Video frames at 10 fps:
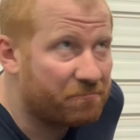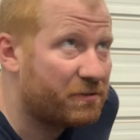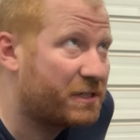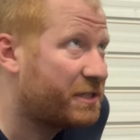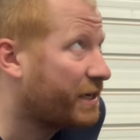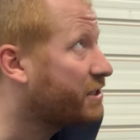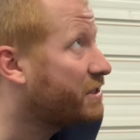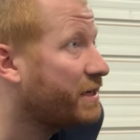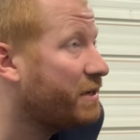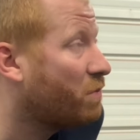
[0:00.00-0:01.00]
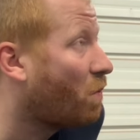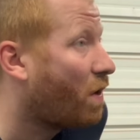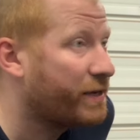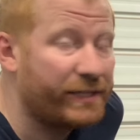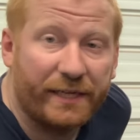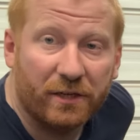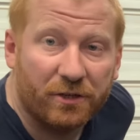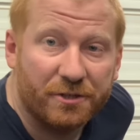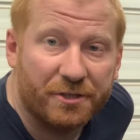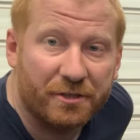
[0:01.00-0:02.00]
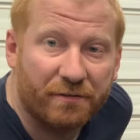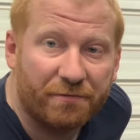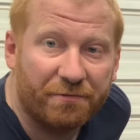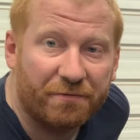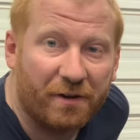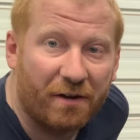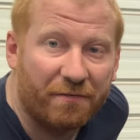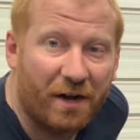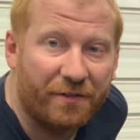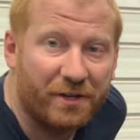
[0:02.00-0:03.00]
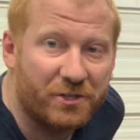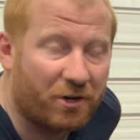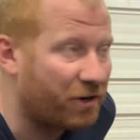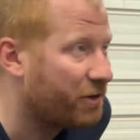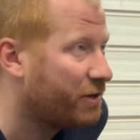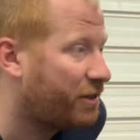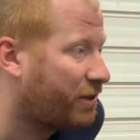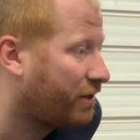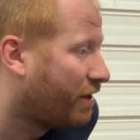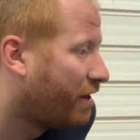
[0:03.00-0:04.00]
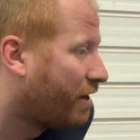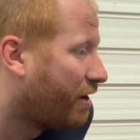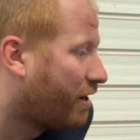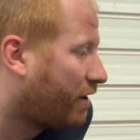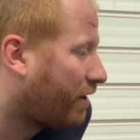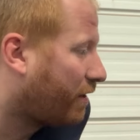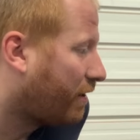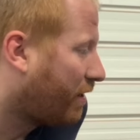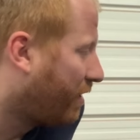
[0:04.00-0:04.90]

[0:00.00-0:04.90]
61 years of, of on this earth uh,